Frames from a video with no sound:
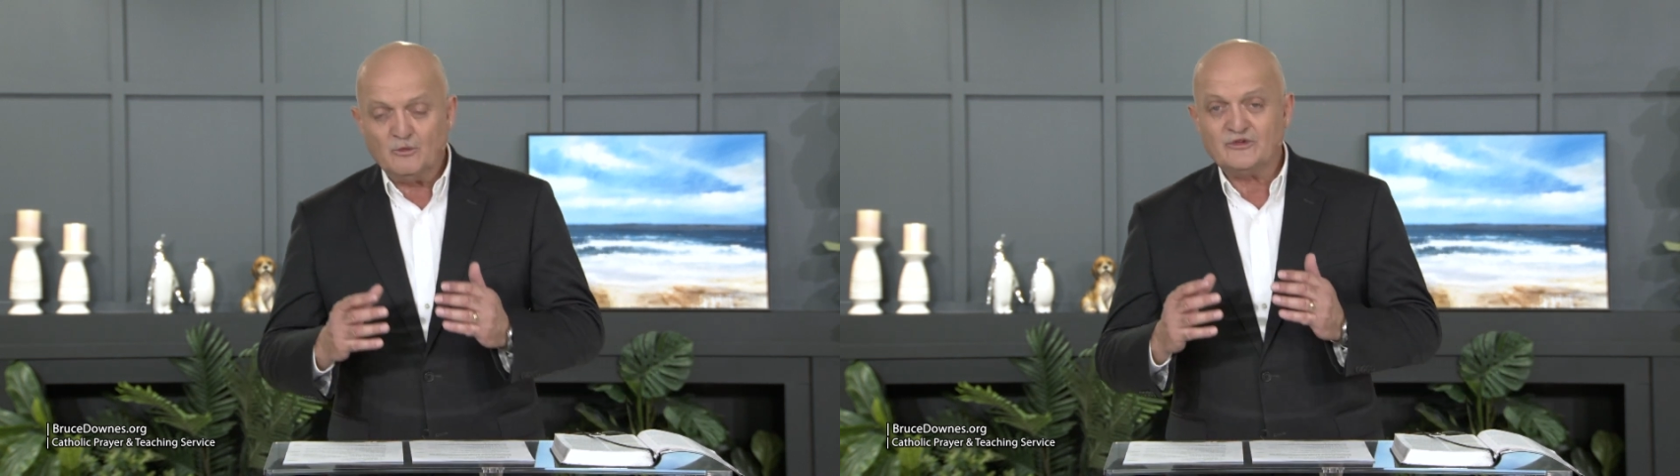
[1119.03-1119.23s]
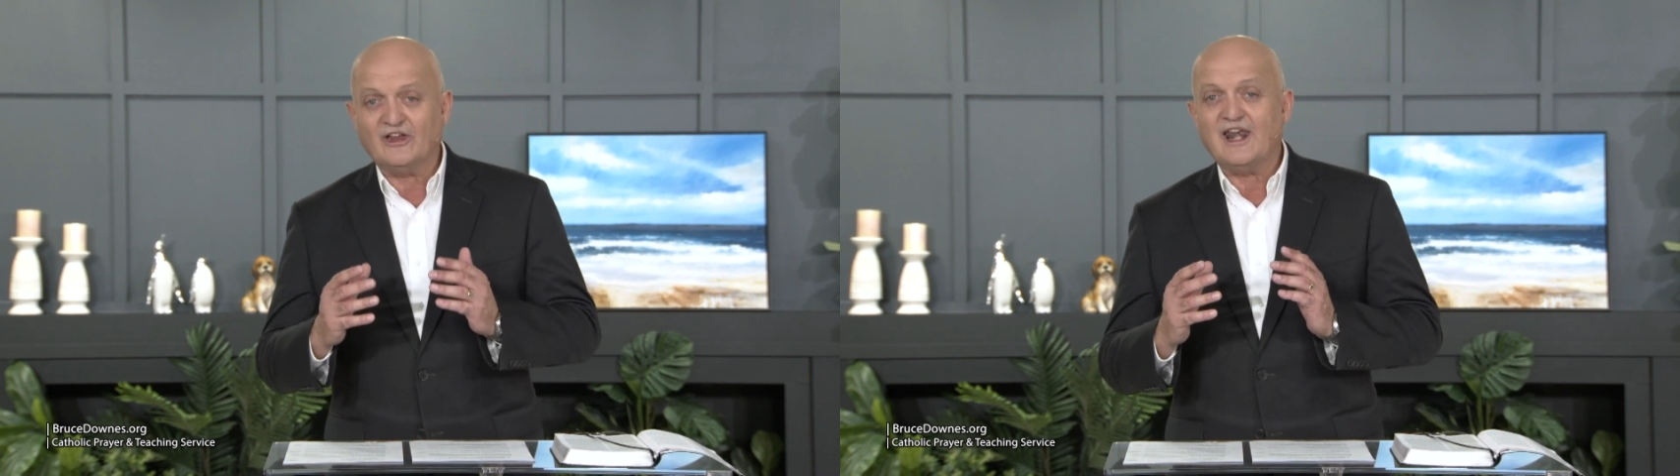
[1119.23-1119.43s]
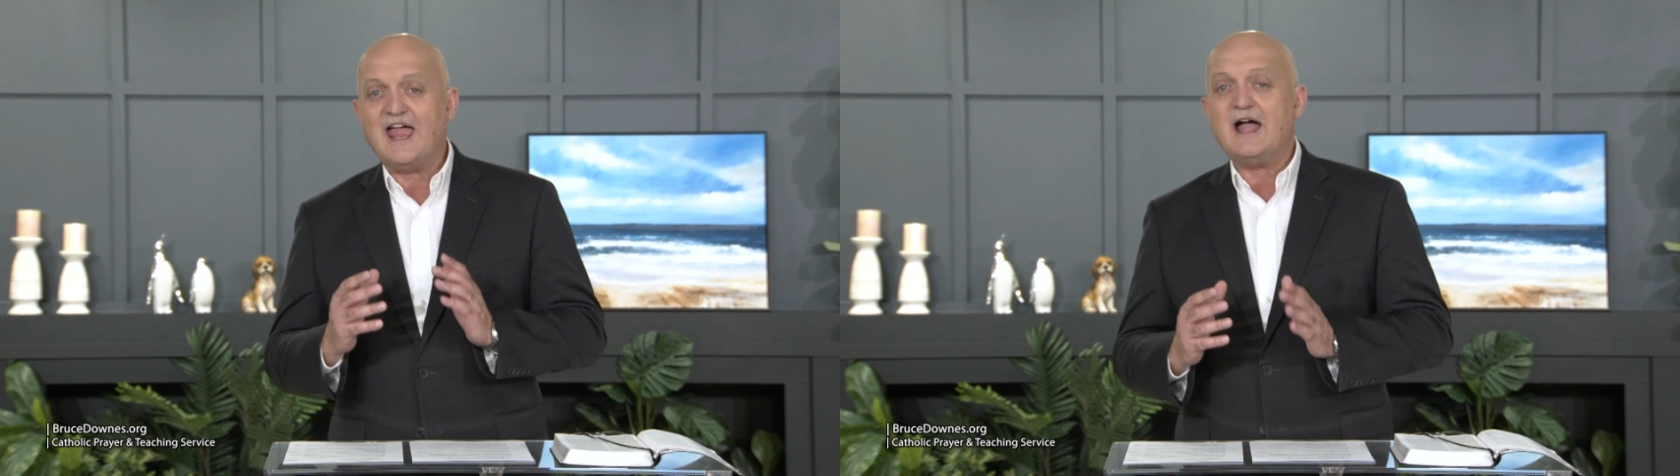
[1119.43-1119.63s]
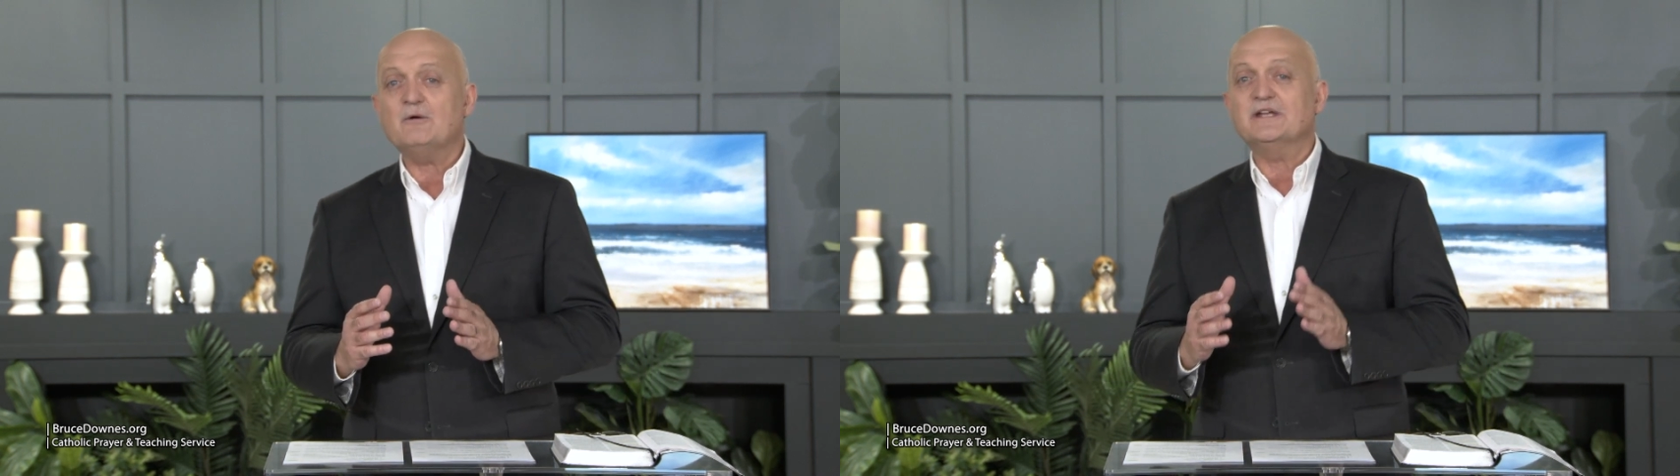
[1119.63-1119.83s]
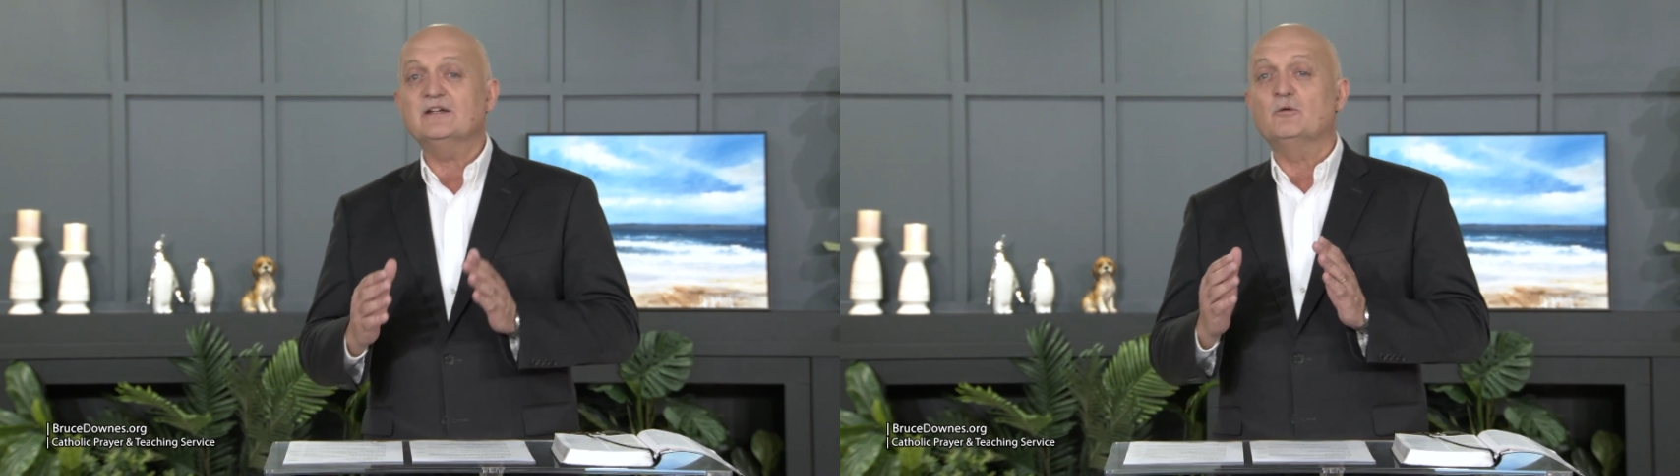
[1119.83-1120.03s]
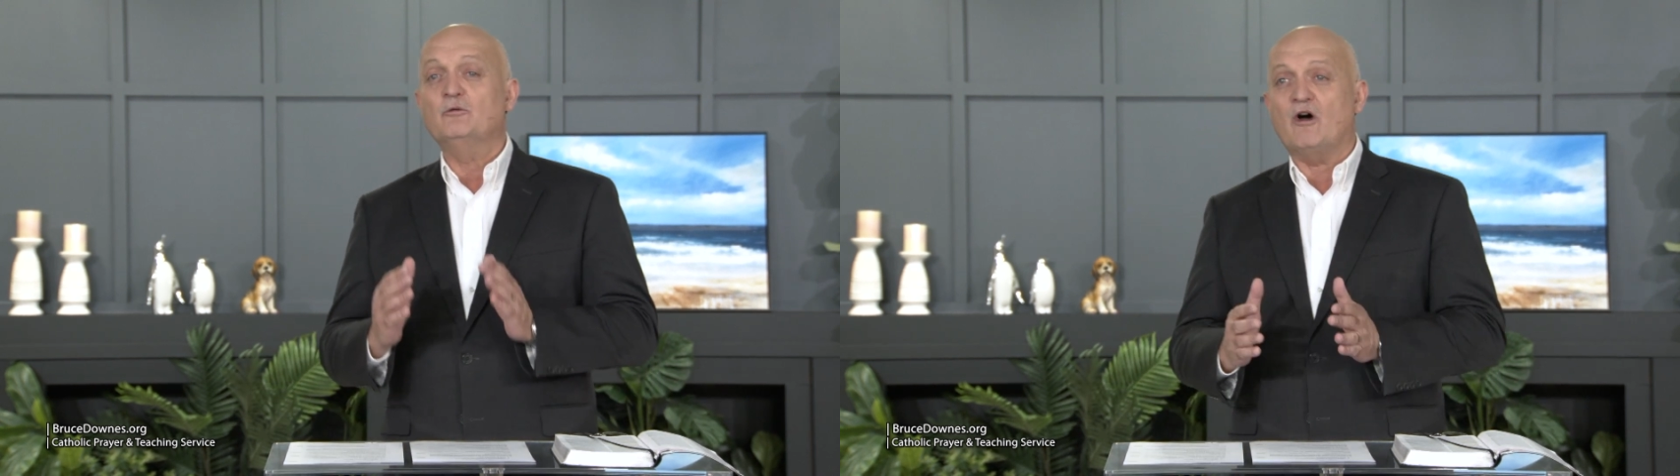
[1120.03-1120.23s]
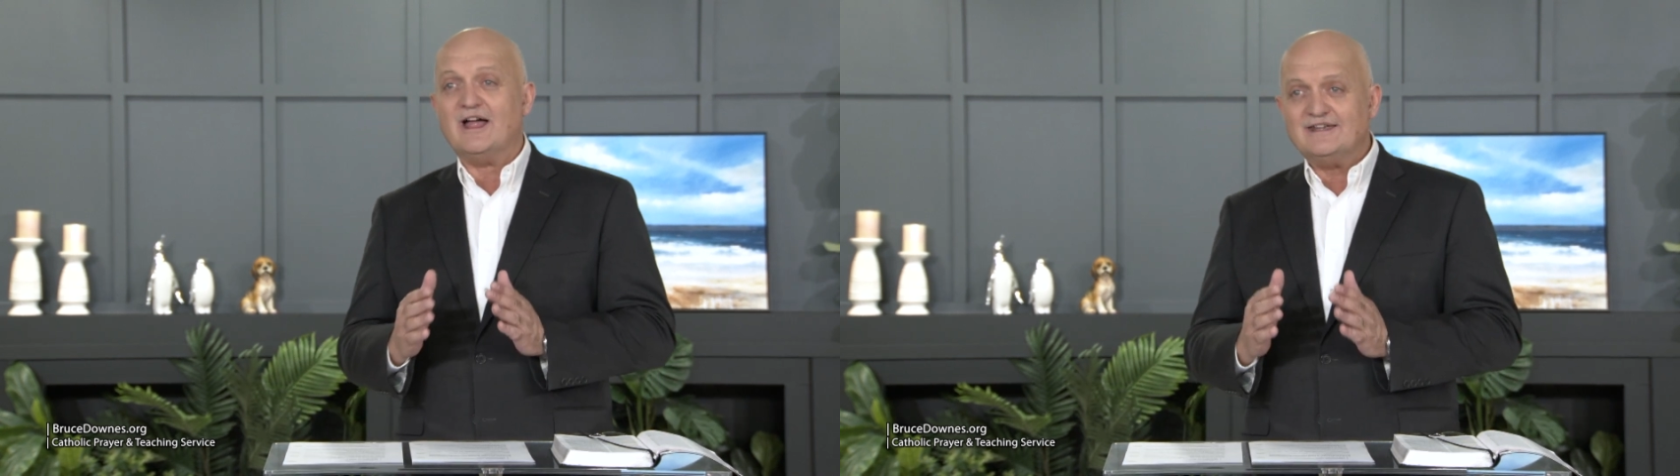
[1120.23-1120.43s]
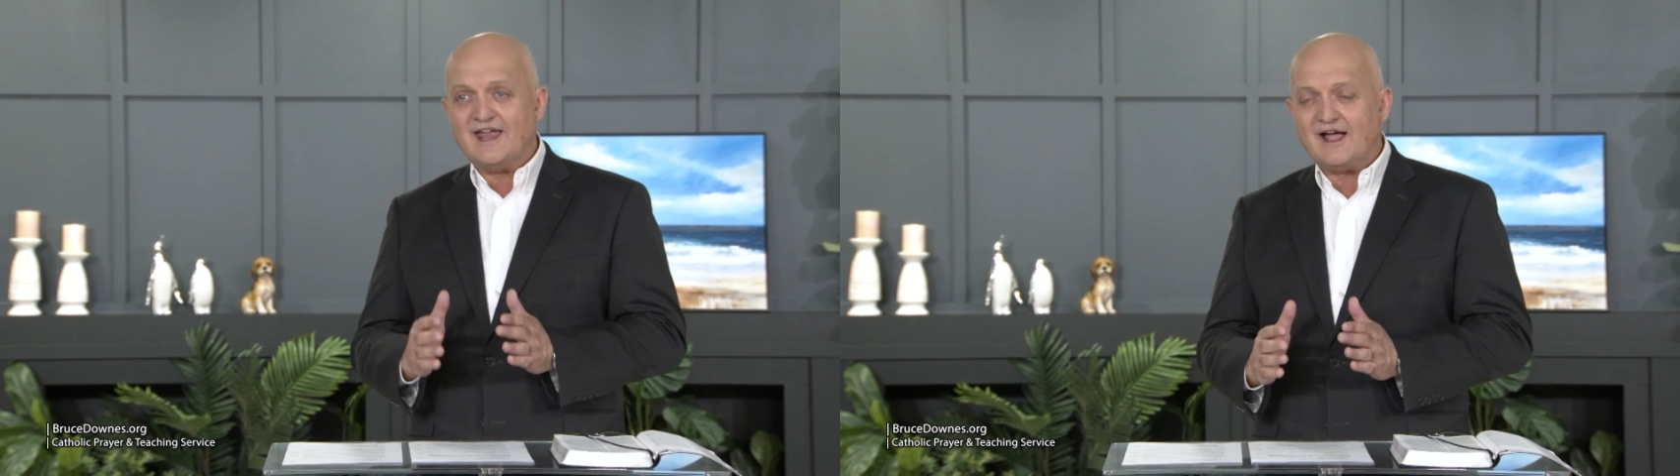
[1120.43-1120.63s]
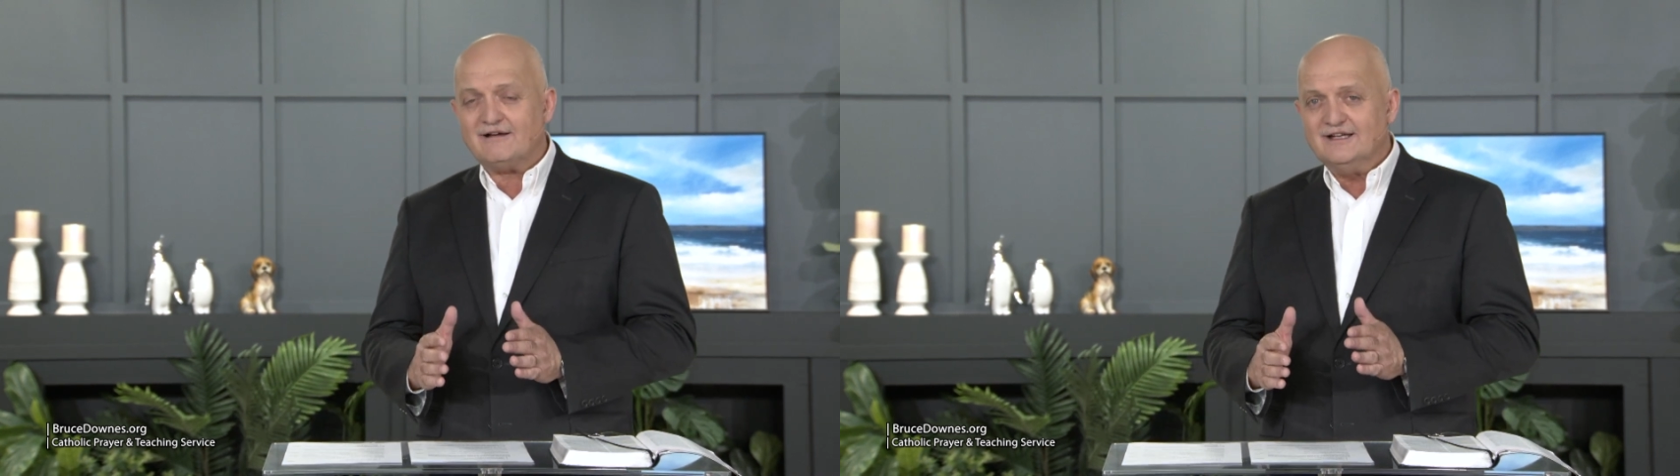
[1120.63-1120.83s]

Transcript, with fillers: allowing right now